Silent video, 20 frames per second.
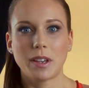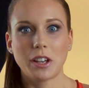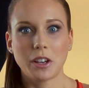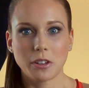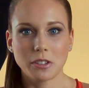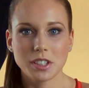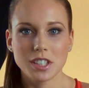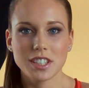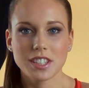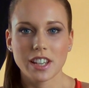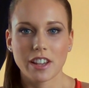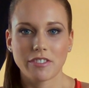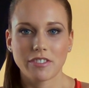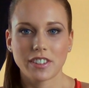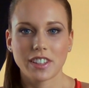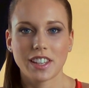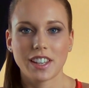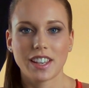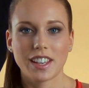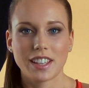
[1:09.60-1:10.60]
coaches
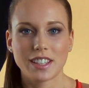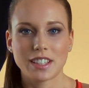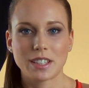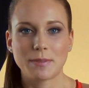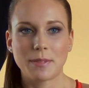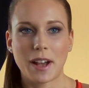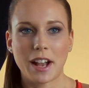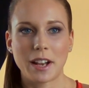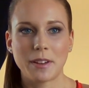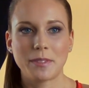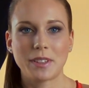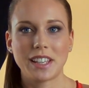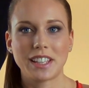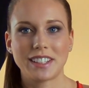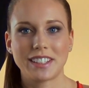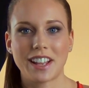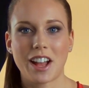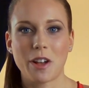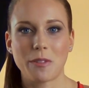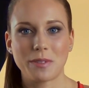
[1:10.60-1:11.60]
definitely inspire me
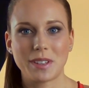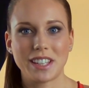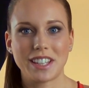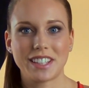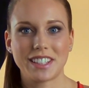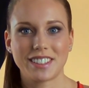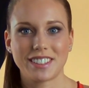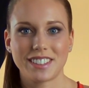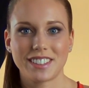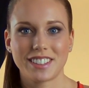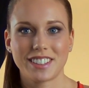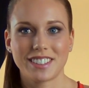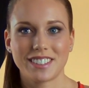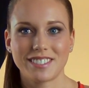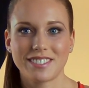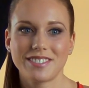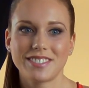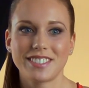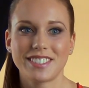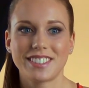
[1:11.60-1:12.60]
and help me
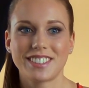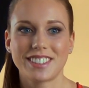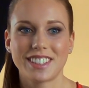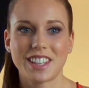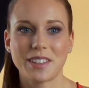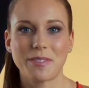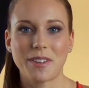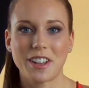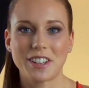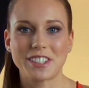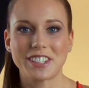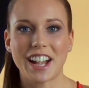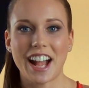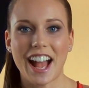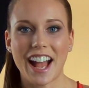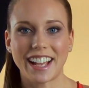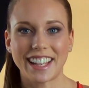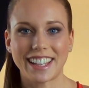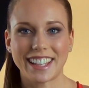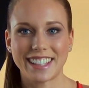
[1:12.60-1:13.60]
keep on
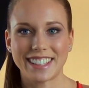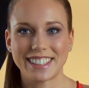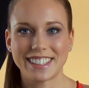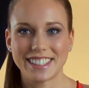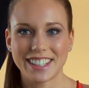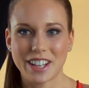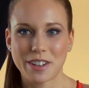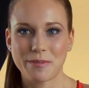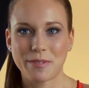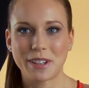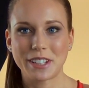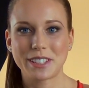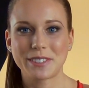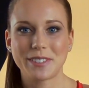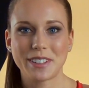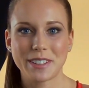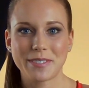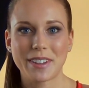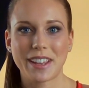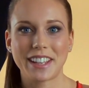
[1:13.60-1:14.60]
track and push
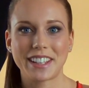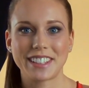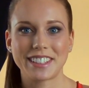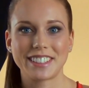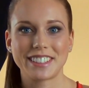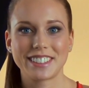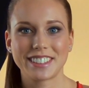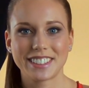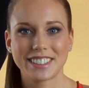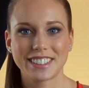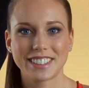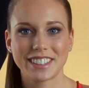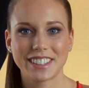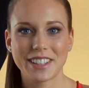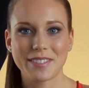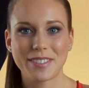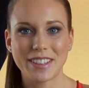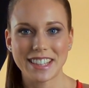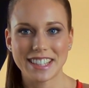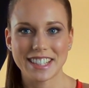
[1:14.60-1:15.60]
me to my
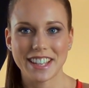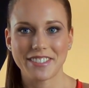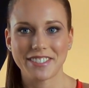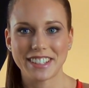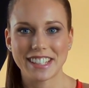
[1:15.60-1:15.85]
limits every